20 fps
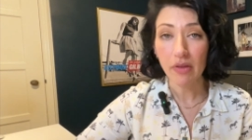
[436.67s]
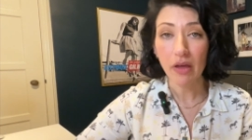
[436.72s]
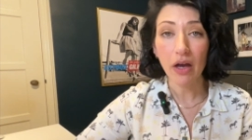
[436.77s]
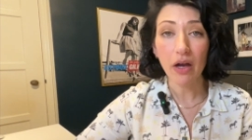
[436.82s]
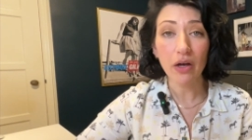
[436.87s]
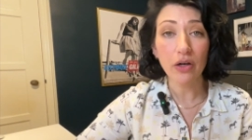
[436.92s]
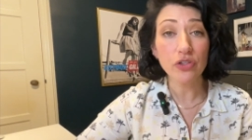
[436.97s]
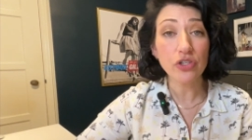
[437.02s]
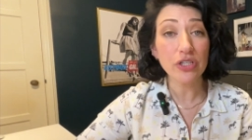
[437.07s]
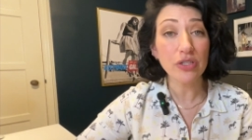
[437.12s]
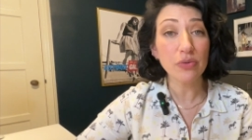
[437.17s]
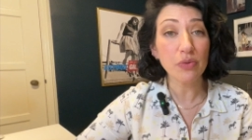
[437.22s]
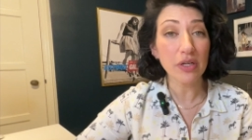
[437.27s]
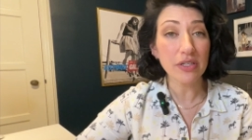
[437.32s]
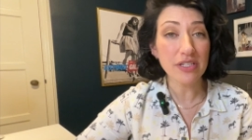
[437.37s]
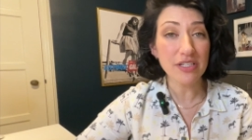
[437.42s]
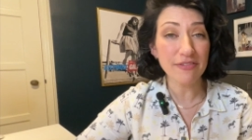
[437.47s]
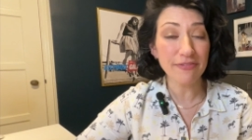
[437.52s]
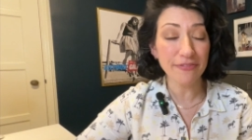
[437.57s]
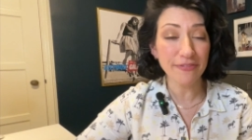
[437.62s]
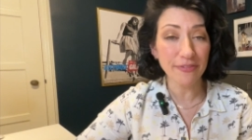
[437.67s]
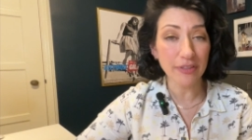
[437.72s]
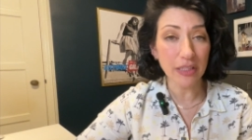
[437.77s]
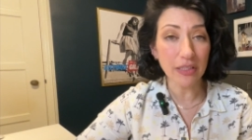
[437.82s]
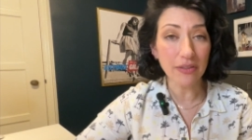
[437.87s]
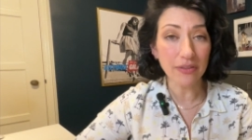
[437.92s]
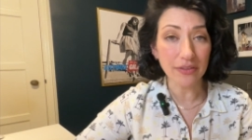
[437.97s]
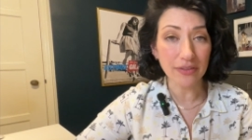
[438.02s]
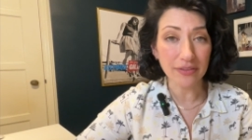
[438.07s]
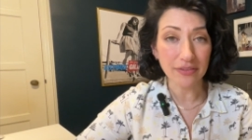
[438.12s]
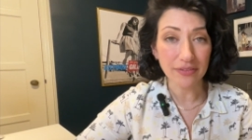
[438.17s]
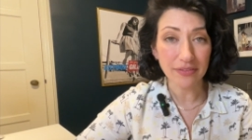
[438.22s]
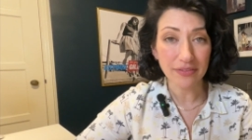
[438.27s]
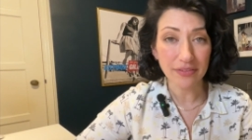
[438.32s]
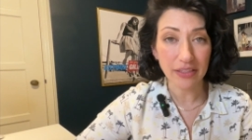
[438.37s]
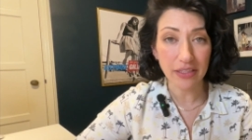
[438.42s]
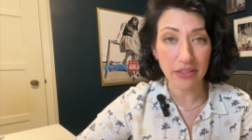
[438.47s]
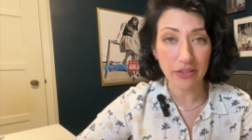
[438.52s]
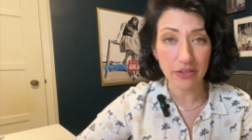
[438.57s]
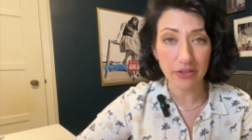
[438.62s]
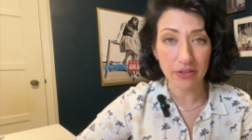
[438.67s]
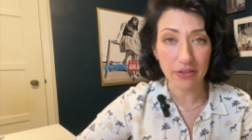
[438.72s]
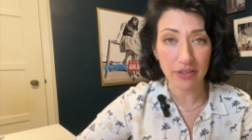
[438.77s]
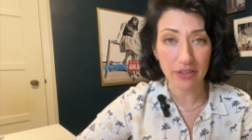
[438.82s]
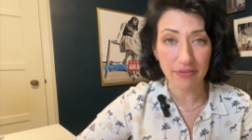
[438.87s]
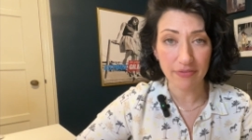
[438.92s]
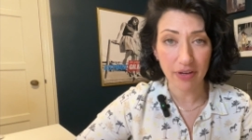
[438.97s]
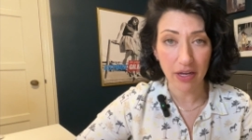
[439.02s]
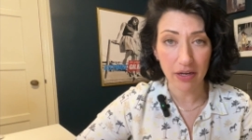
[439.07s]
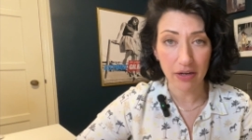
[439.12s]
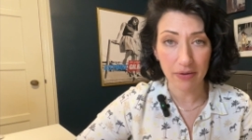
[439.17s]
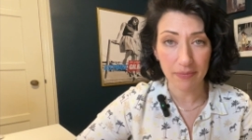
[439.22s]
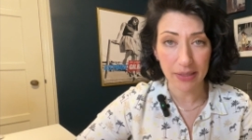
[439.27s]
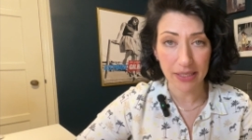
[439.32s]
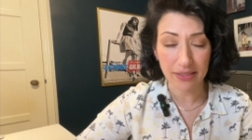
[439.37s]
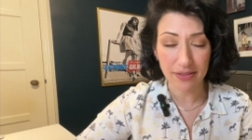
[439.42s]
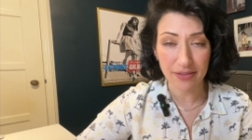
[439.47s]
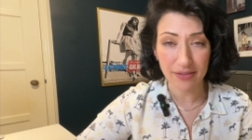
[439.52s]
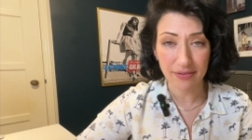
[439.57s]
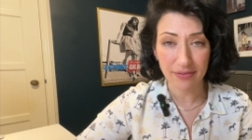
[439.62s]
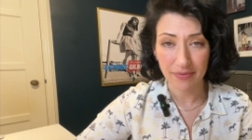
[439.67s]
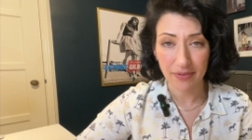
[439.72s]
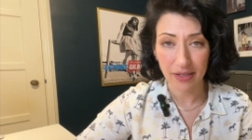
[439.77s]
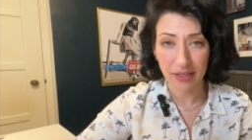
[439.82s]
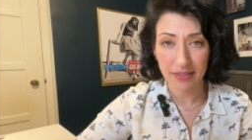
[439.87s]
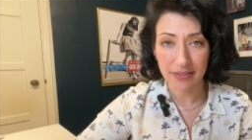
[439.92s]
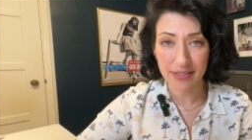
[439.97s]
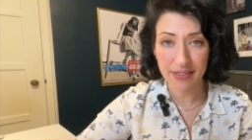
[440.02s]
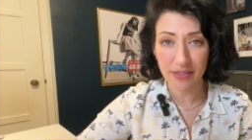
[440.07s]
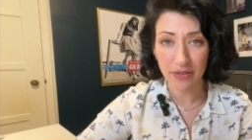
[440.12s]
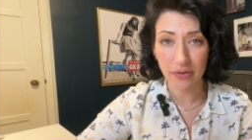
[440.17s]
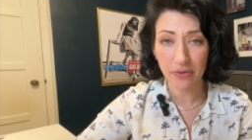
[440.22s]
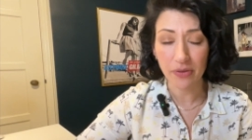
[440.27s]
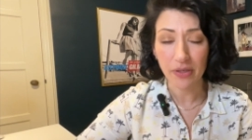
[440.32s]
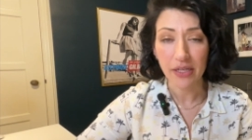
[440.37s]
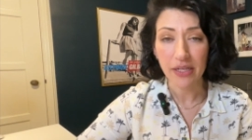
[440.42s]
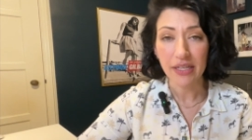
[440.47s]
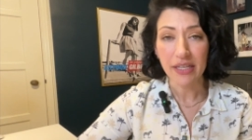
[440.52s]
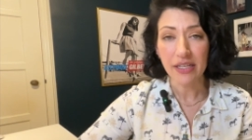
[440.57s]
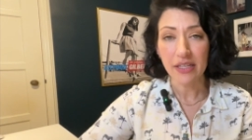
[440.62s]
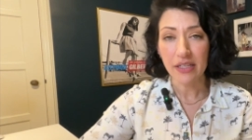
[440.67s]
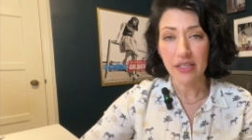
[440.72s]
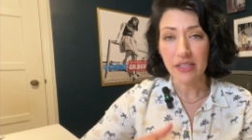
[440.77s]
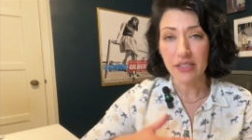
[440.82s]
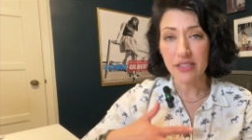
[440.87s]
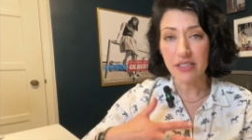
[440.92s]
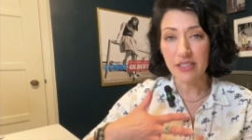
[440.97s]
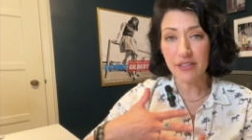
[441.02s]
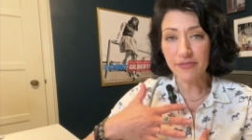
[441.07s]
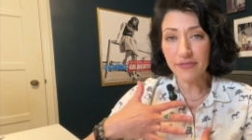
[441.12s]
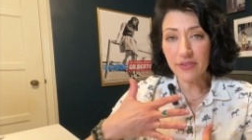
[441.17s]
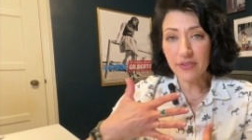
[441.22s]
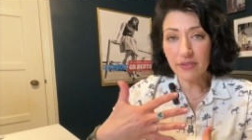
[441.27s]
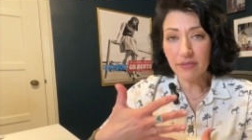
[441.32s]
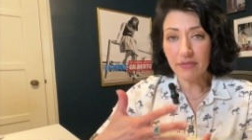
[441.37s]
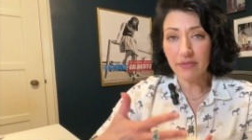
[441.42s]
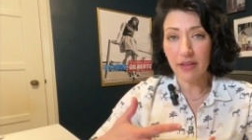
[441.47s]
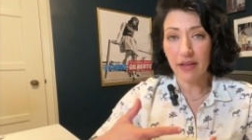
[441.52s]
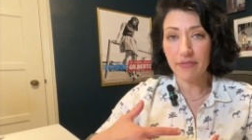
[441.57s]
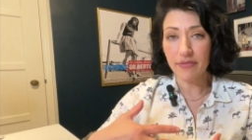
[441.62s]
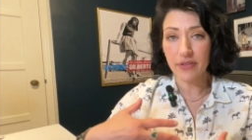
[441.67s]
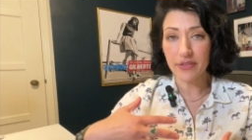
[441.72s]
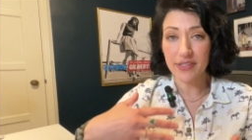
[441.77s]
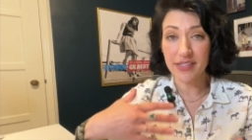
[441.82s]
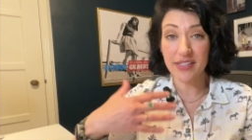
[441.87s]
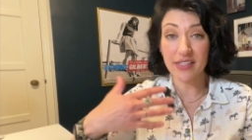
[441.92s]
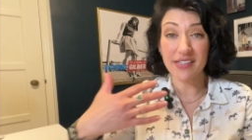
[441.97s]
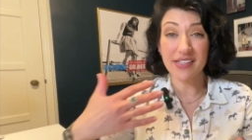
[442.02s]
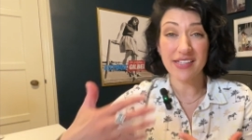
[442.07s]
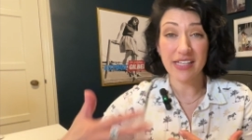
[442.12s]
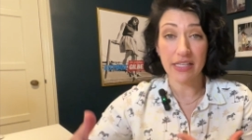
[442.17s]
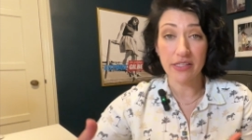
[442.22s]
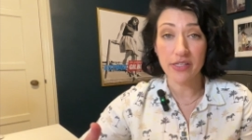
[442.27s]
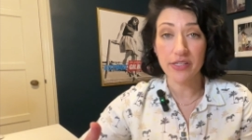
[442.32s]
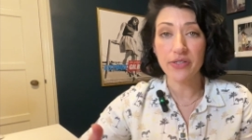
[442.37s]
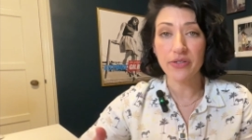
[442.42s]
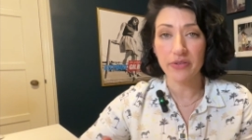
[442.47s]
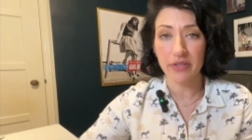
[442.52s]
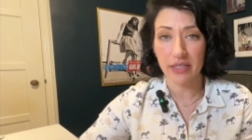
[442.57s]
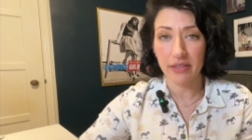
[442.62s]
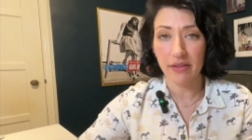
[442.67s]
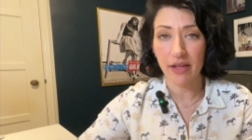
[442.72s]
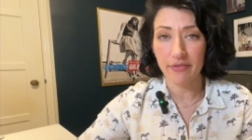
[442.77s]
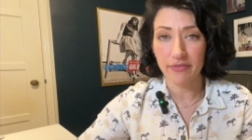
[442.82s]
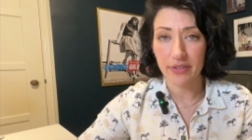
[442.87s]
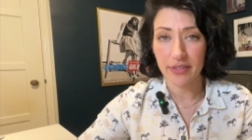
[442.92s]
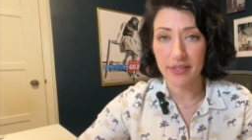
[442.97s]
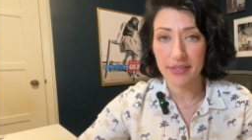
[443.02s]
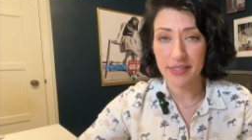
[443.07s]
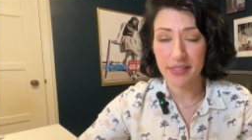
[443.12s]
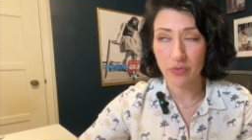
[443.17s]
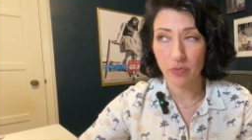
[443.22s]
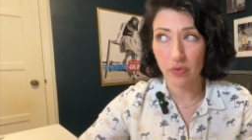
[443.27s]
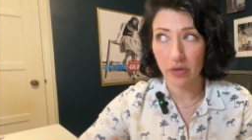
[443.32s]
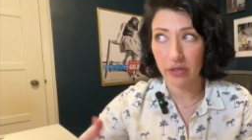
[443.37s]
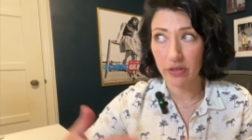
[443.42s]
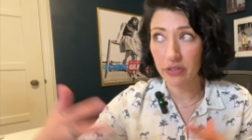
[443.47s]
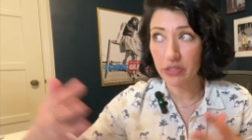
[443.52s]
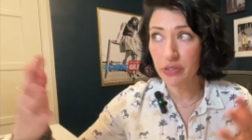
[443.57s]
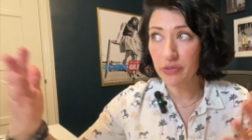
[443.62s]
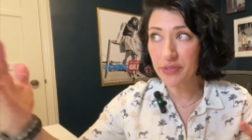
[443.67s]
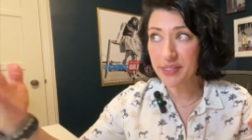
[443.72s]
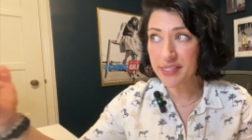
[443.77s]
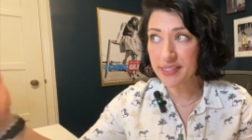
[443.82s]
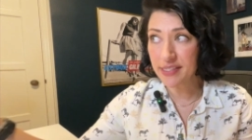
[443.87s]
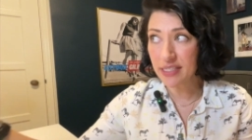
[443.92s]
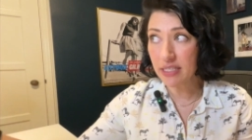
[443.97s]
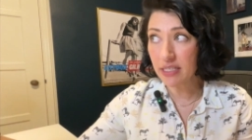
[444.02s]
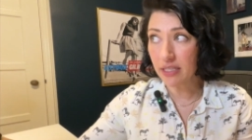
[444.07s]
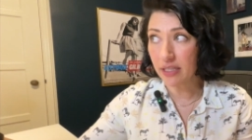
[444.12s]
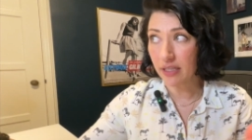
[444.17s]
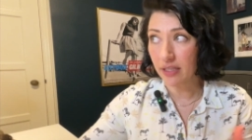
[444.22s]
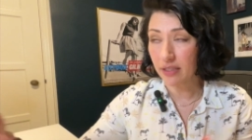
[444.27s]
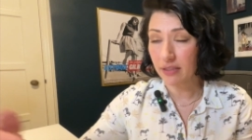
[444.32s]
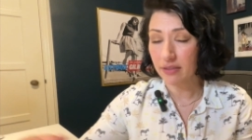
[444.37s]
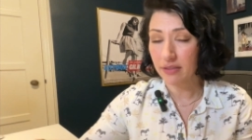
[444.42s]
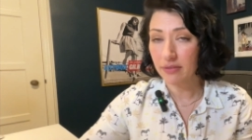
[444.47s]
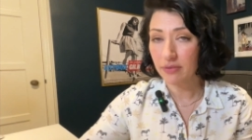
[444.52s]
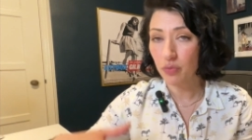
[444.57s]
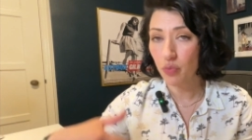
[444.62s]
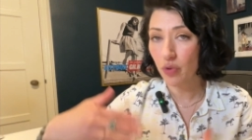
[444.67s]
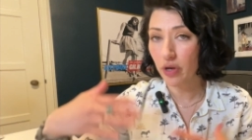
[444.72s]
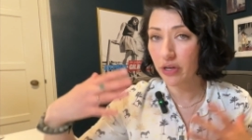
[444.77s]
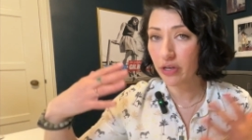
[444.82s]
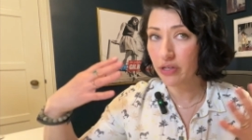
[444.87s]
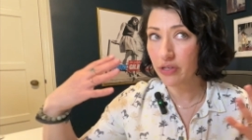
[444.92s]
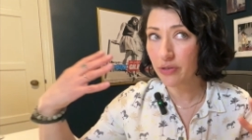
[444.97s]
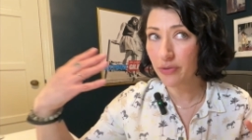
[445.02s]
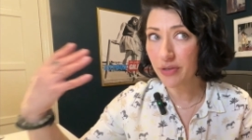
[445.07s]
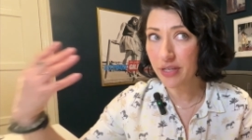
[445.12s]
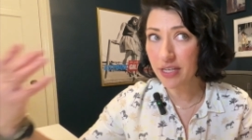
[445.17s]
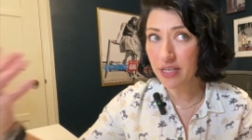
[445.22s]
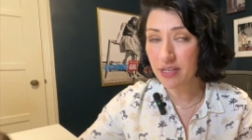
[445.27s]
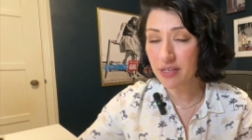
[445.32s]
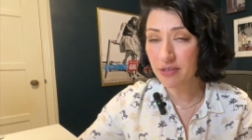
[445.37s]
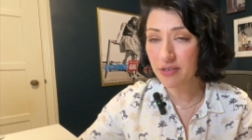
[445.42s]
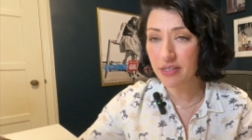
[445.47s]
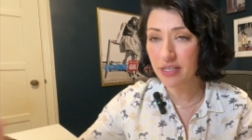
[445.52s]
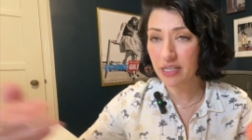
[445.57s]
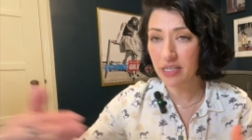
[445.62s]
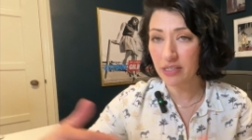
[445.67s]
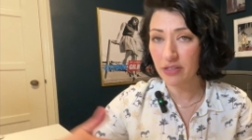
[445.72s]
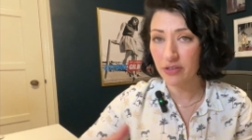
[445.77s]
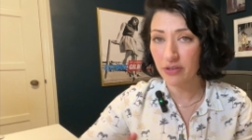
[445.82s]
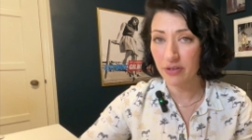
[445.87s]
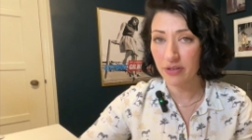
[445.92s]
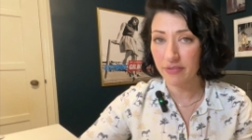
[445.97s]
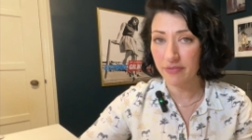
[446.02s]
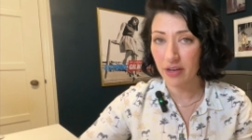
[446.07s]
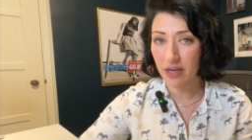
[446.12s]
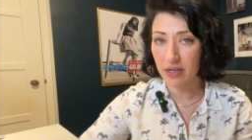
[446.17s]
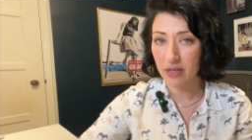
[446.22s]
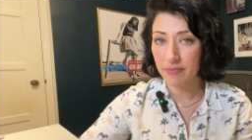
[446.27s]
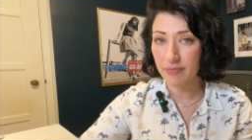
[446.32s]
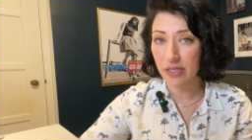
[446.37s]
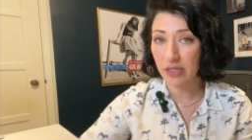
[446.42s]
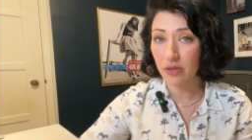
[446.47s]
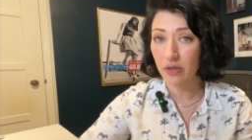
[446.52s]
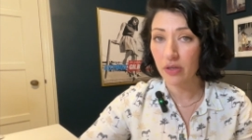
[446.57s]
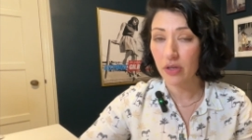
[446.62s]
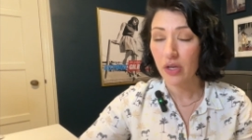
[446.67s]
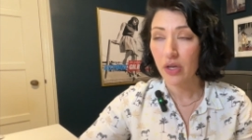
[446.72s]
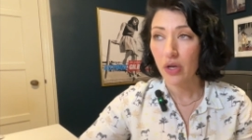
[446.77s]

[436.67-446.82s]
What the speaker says: How do you want to feel in your environment, right? So different levels, sensory levels. What are you seeing? What are you hearing in your environment?